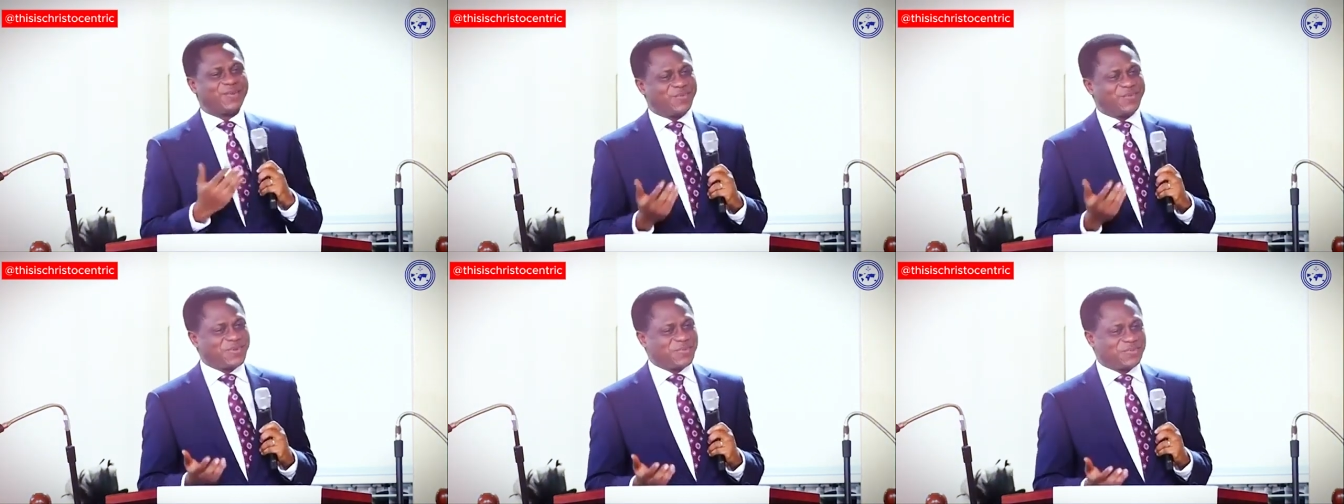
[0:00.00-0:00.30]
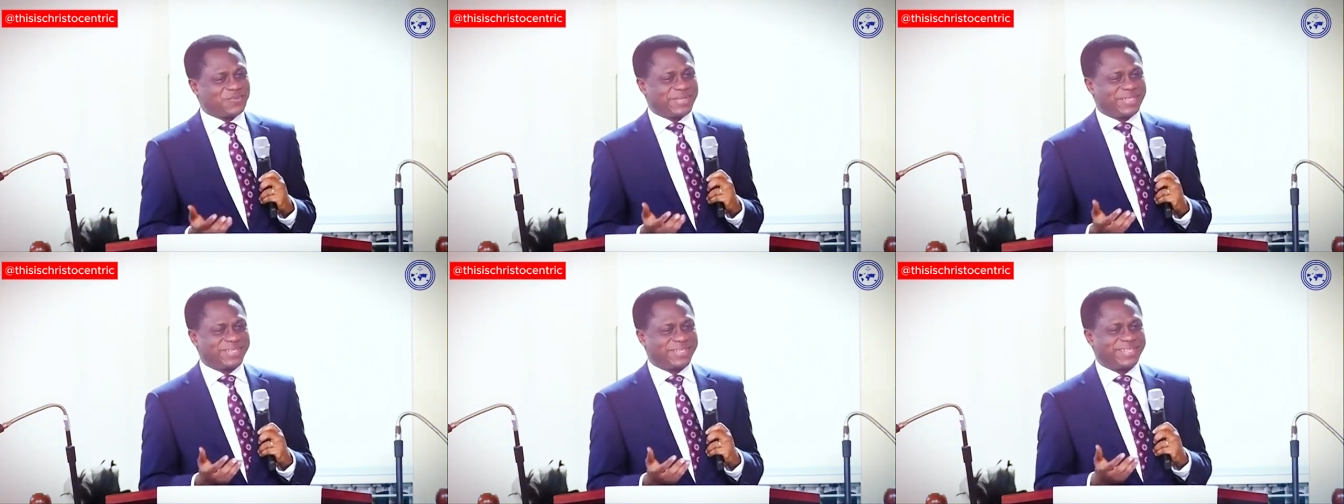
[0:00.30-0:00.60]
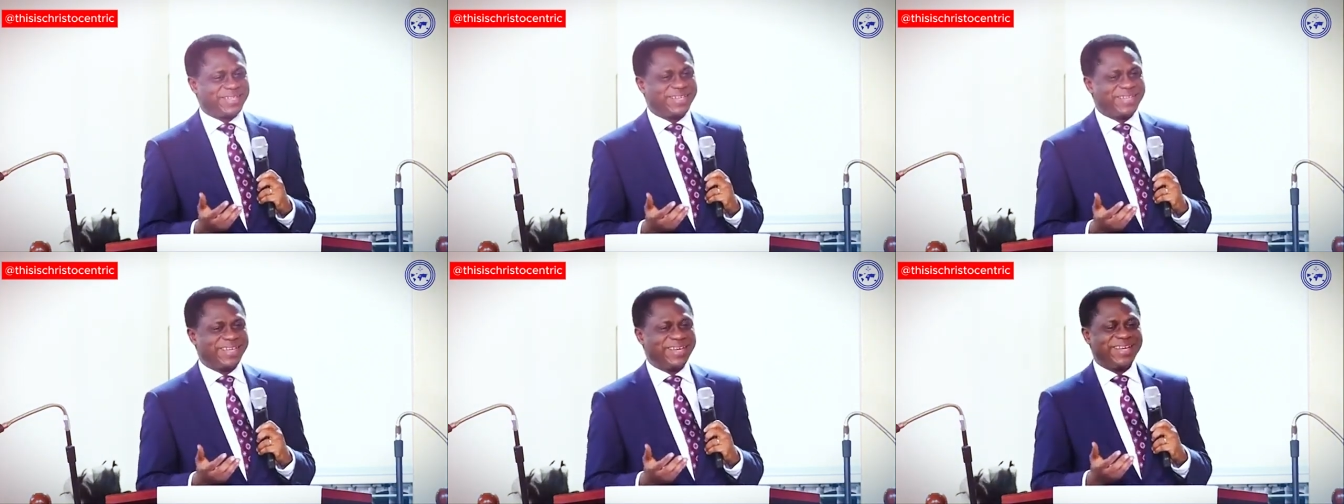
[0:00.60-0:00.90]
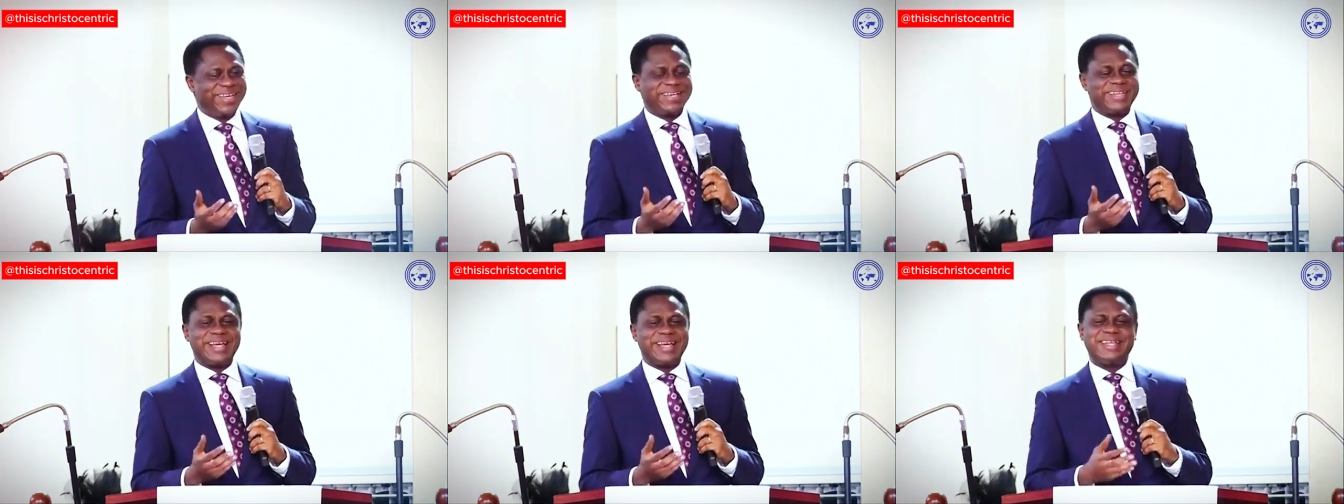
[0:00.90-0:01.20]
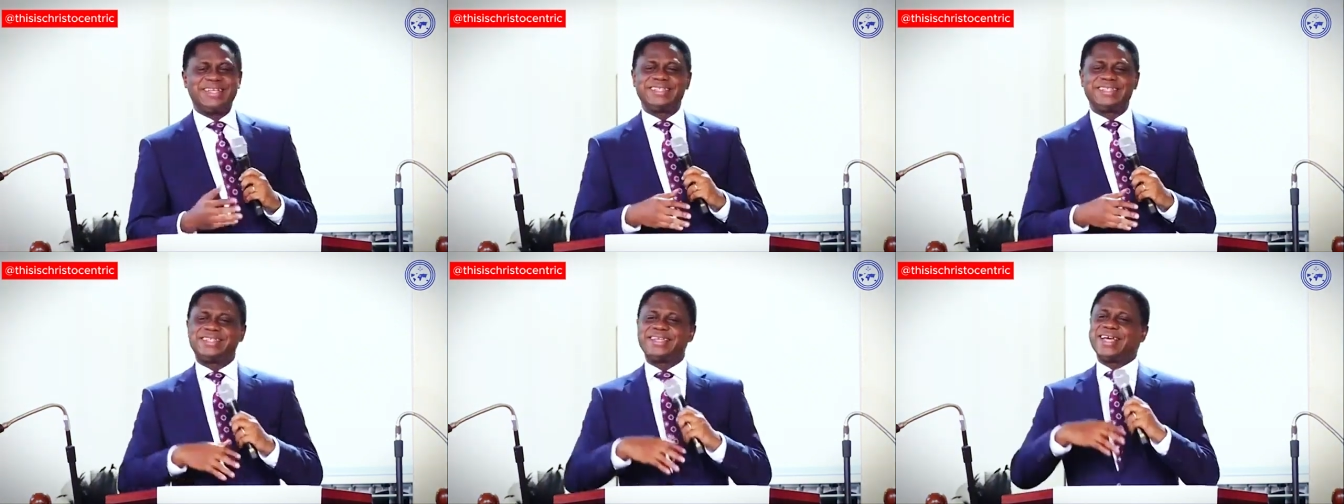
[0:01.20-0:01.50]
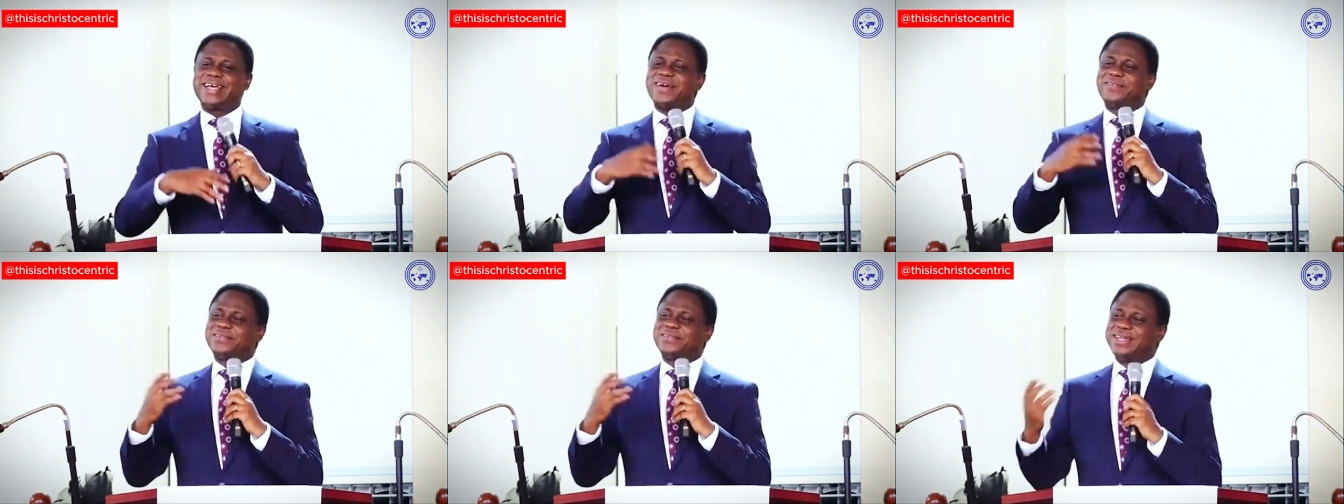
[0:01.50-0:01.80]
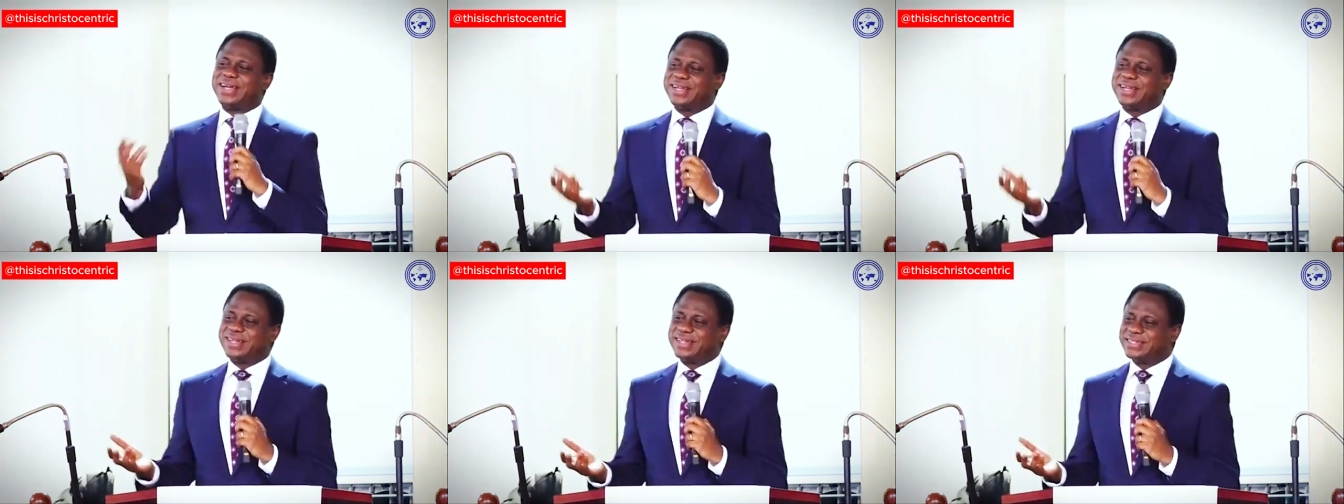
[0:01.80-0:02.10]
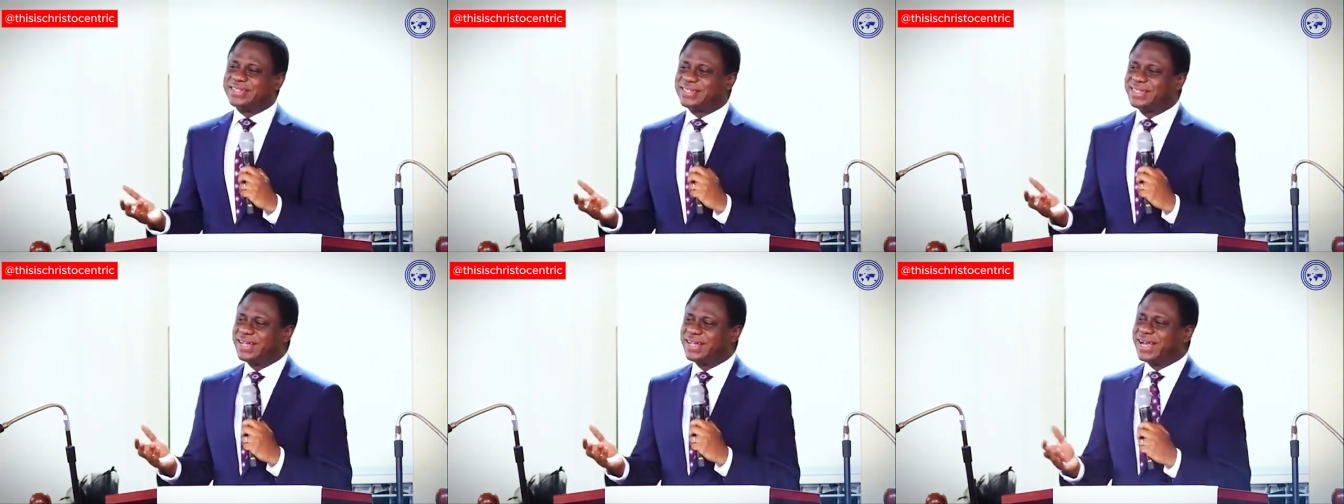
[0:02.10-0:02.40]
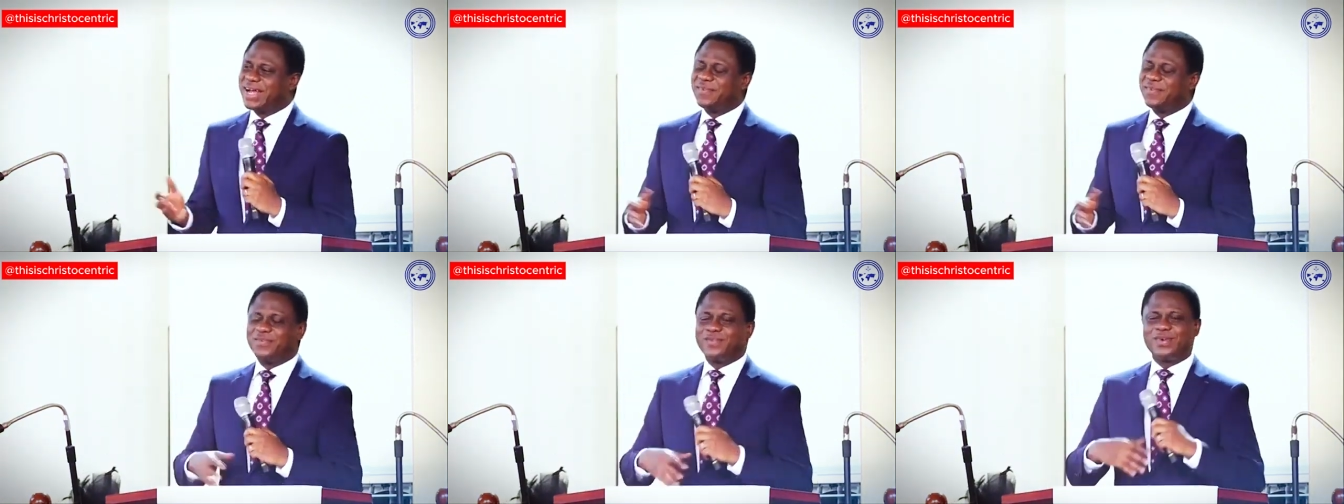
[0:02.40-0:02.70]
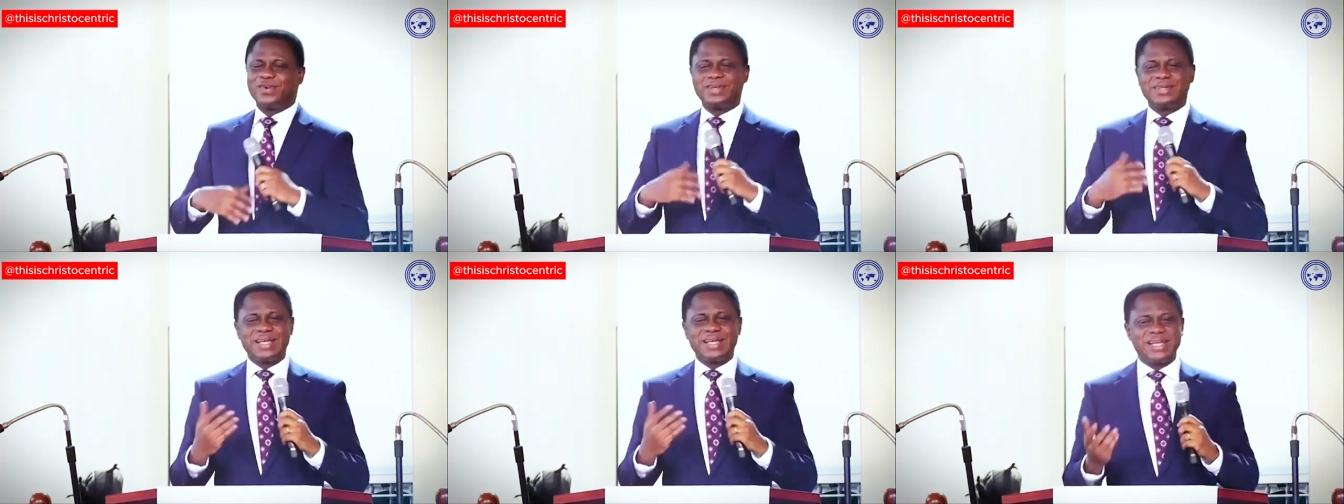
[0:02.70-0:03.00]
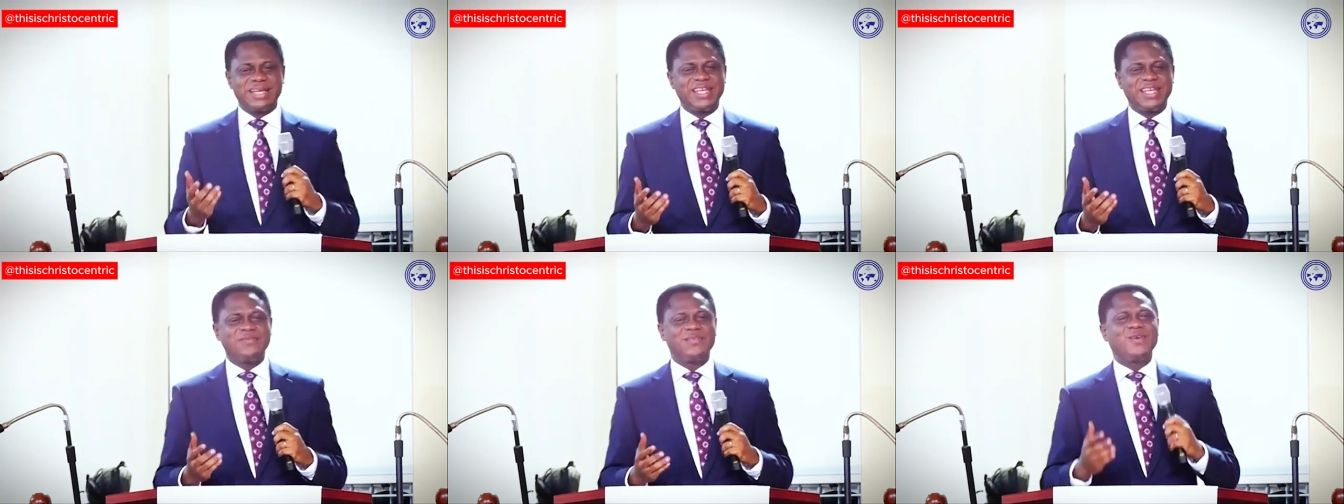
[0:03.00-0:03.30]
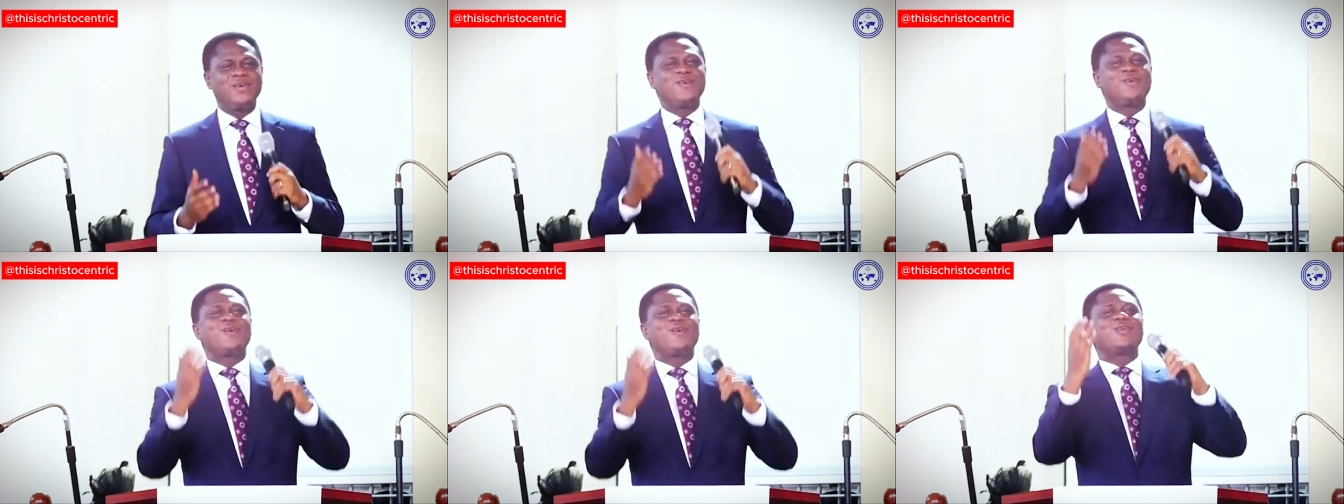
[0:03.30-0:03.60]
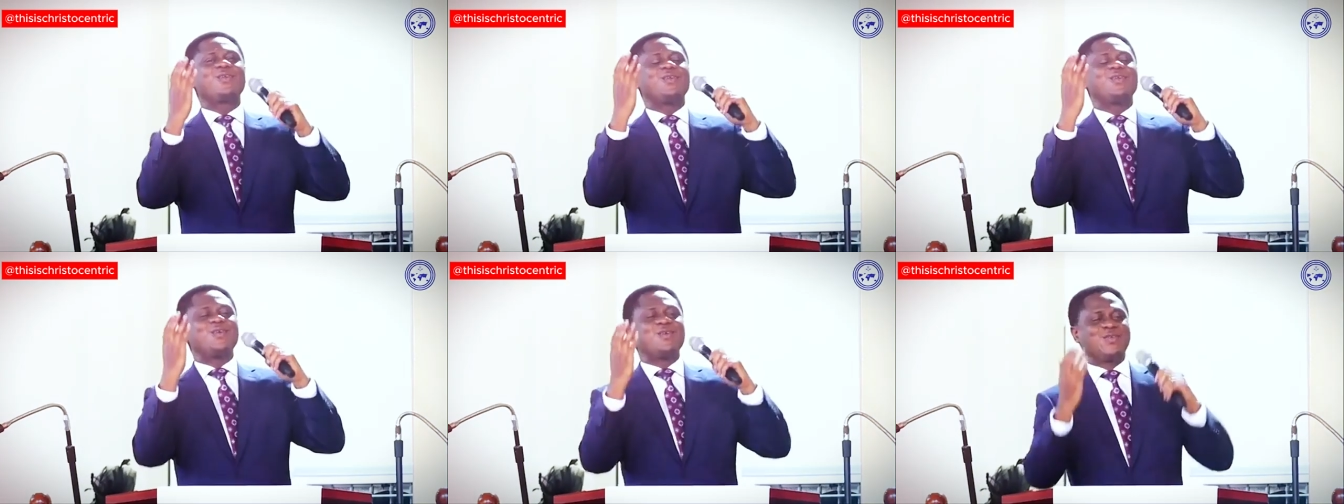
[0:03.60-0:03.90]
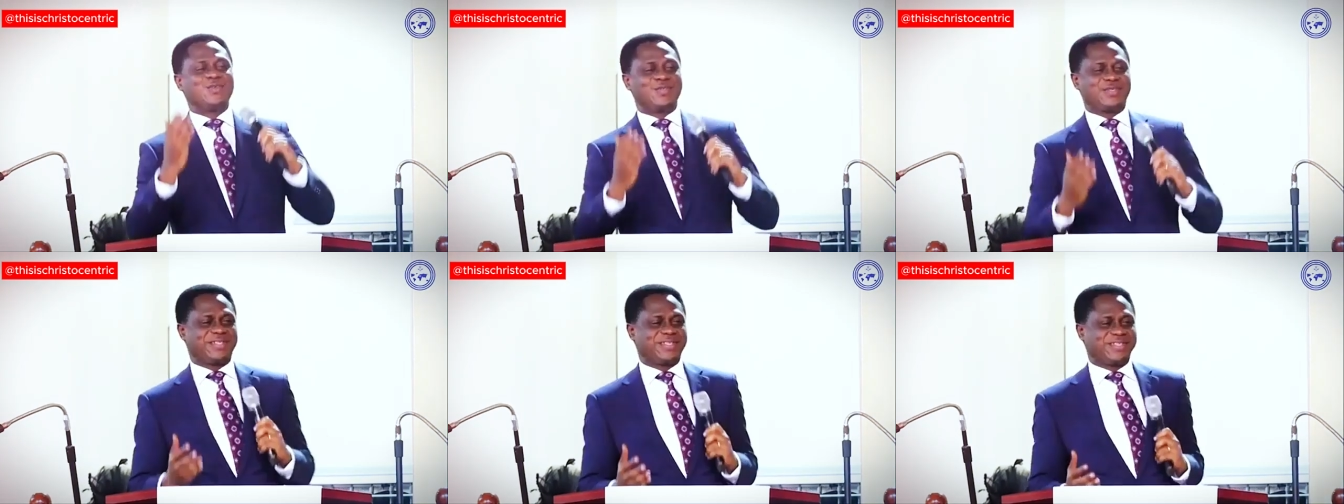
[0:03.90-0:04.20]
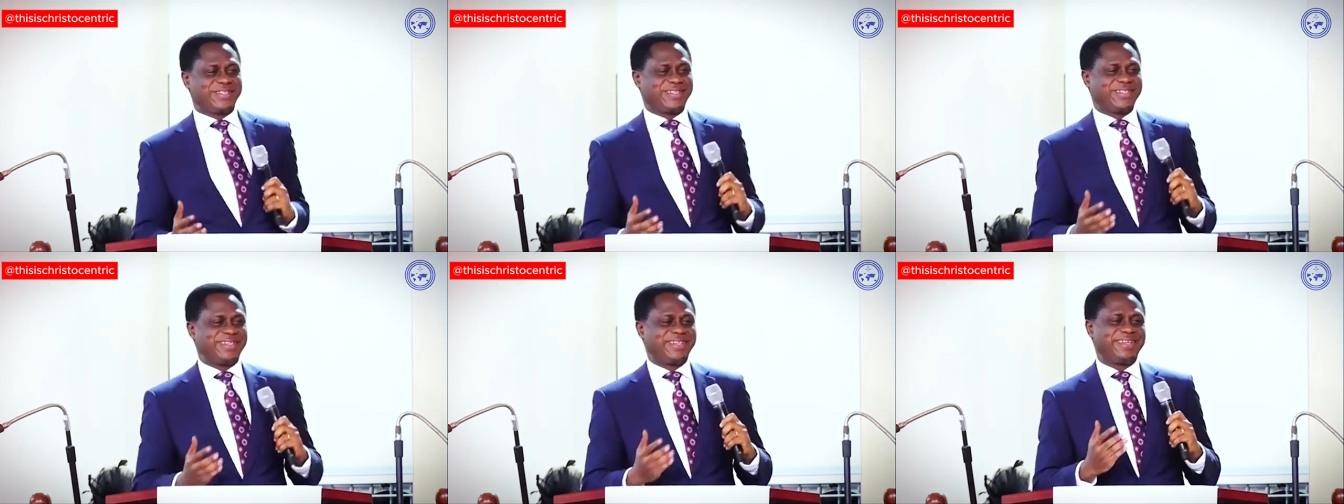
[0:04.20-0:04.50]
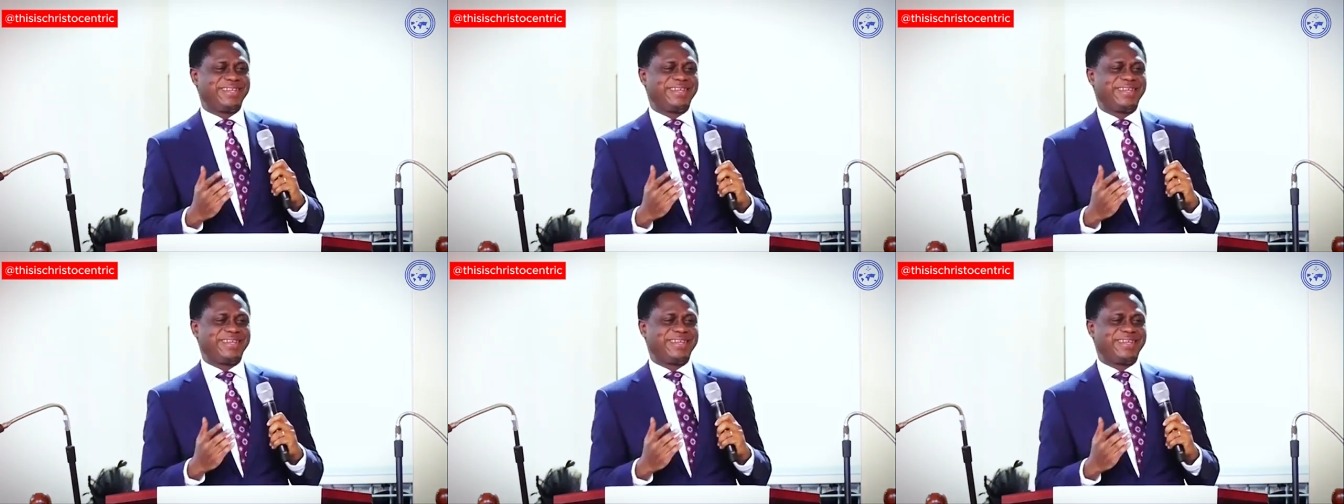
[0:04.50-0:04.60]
weeping. That they say, I've done this, I've not done, even God knows.